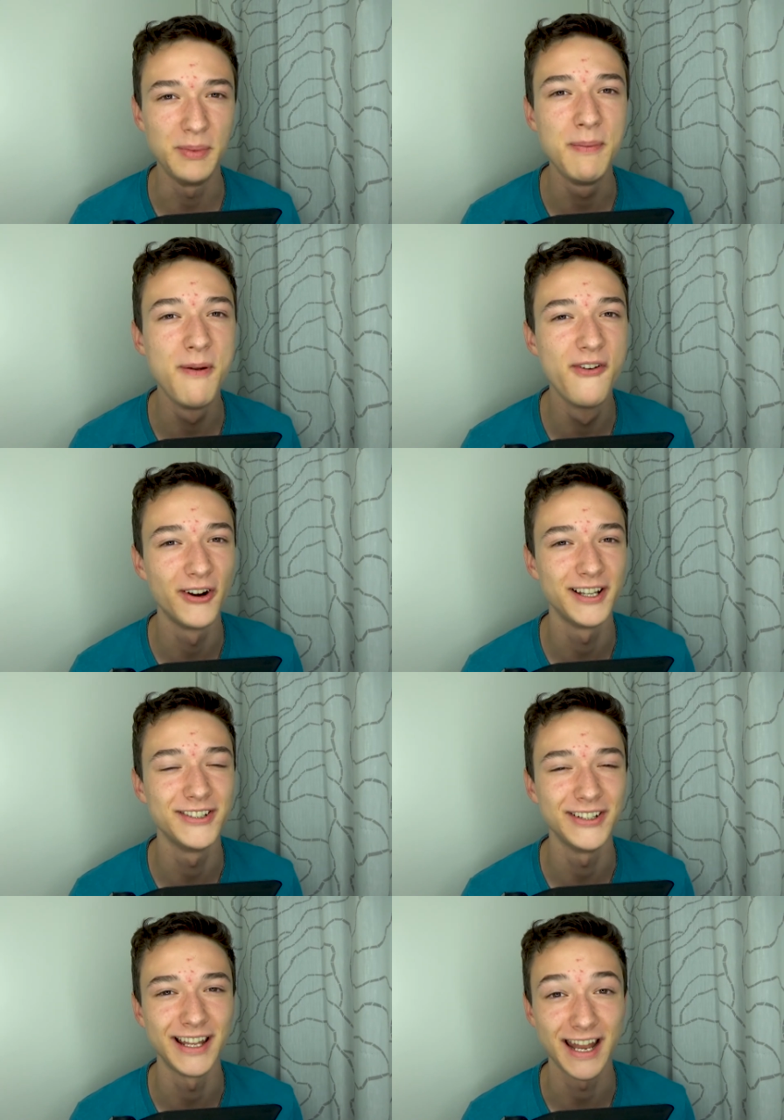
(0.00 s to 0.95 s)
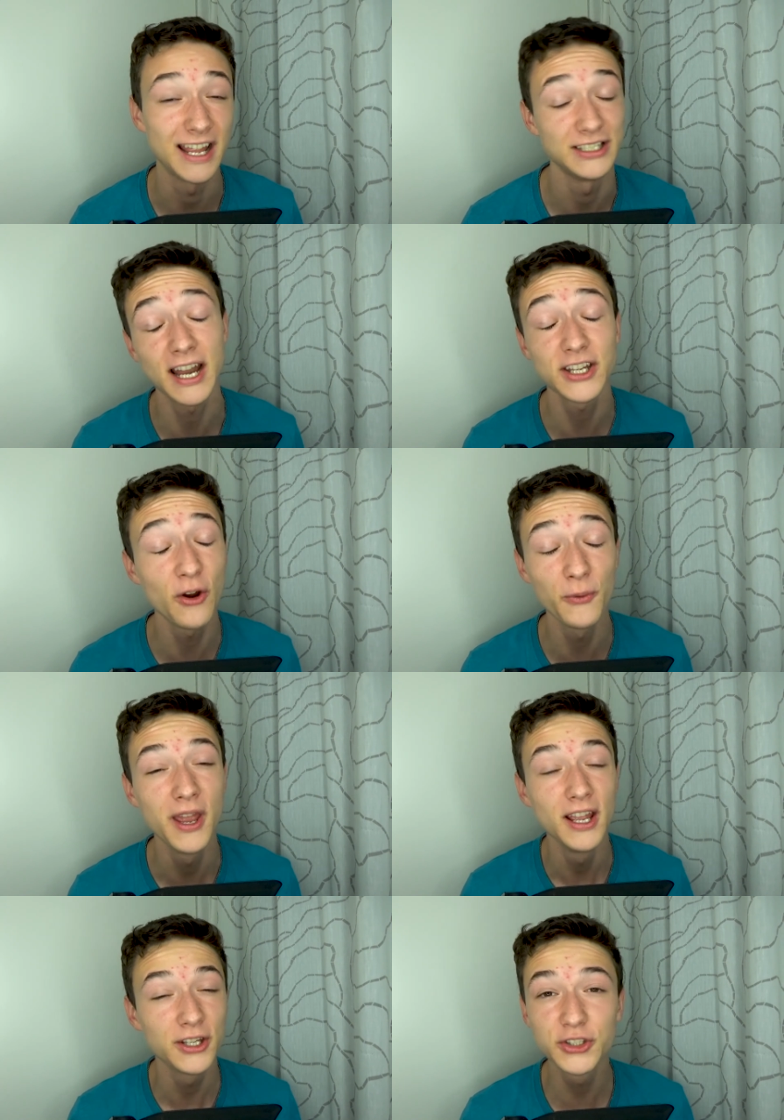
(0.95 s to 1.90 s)
bit before you're doing it again. I don't,
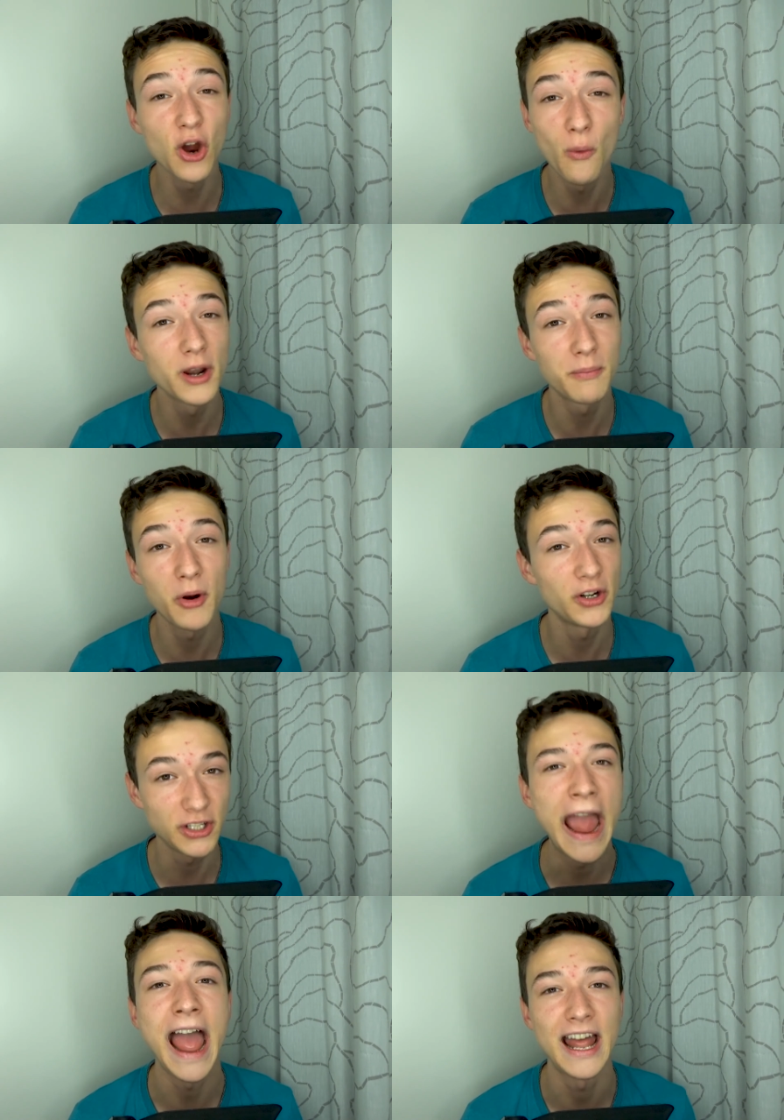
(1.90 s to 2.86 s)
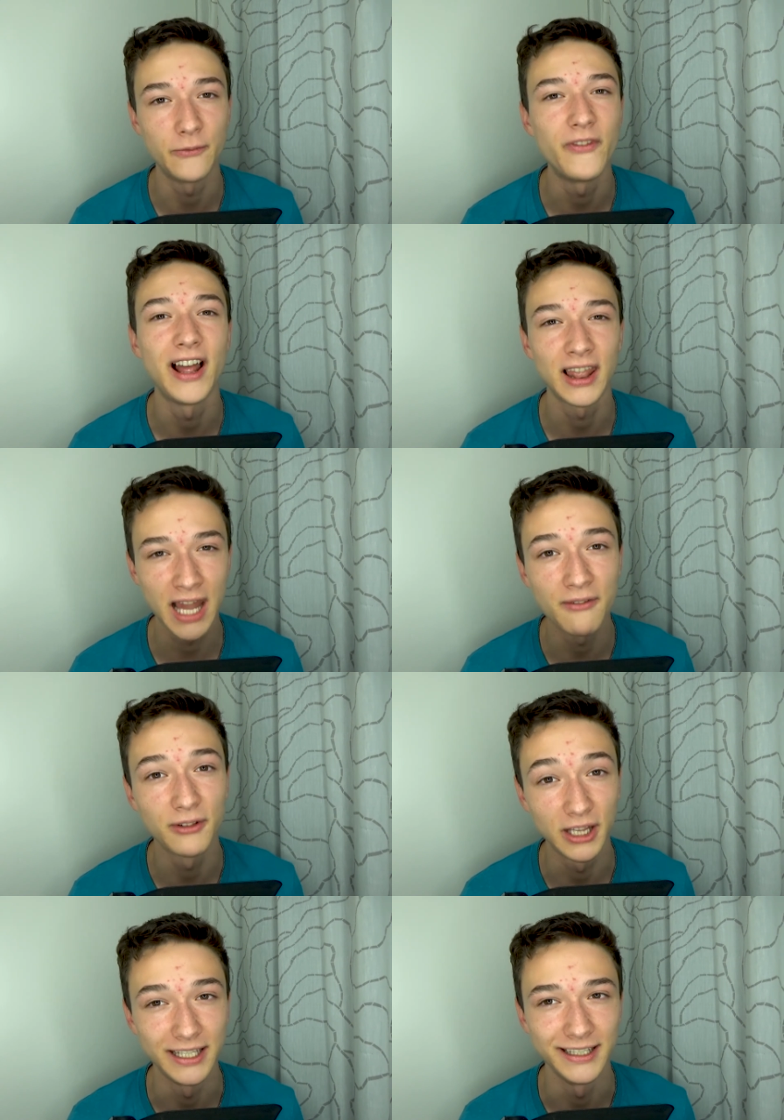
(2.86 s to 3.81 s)
you don't want to burn your hand while
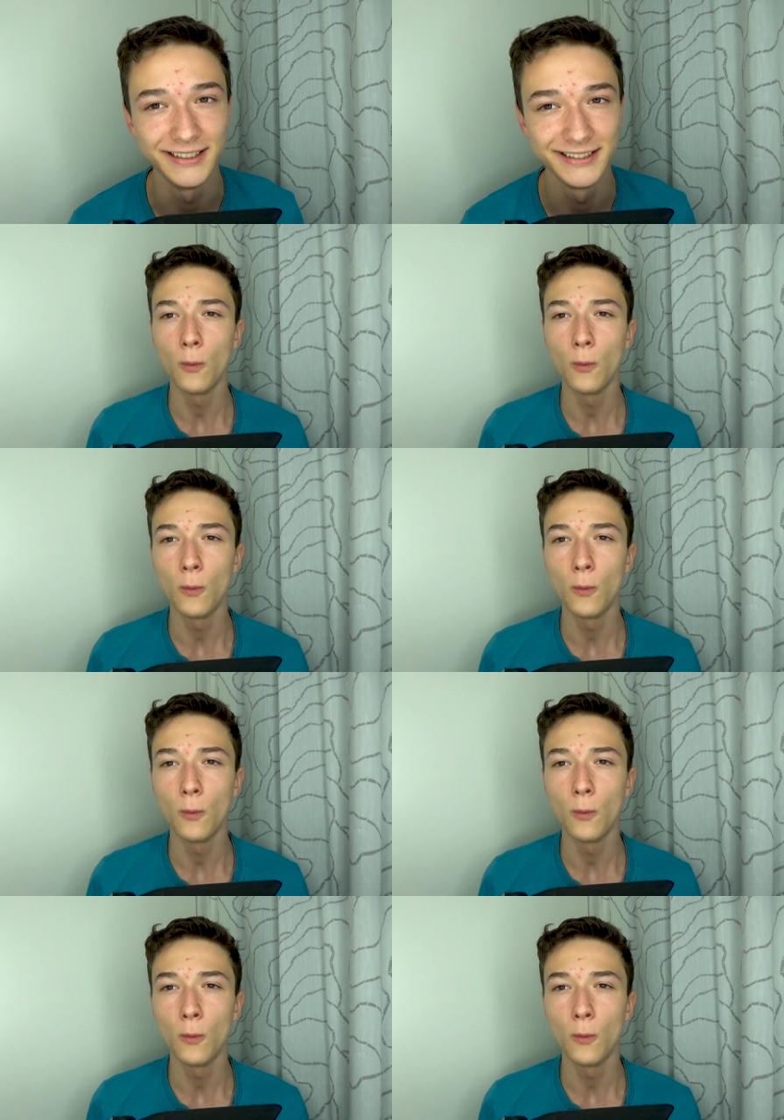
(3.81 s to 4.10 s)
leveling.